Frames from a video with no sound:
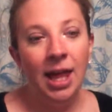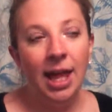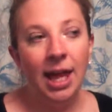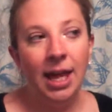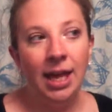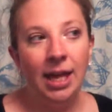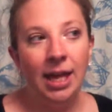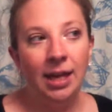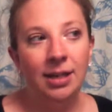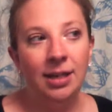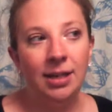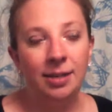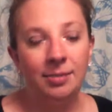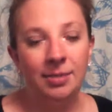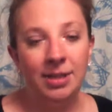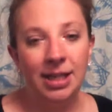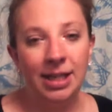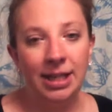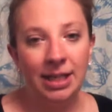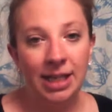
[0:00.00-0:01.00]
and I'm
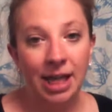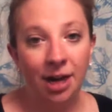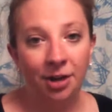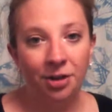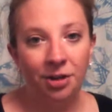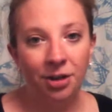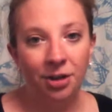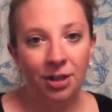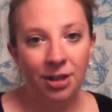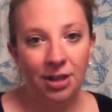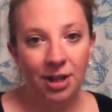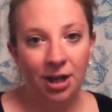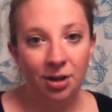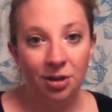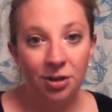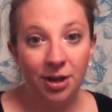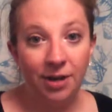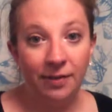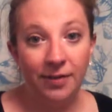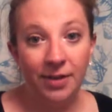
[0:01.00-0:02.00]
seeing a doctor in the
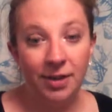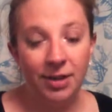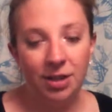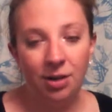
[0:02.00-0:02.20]
doctor's office.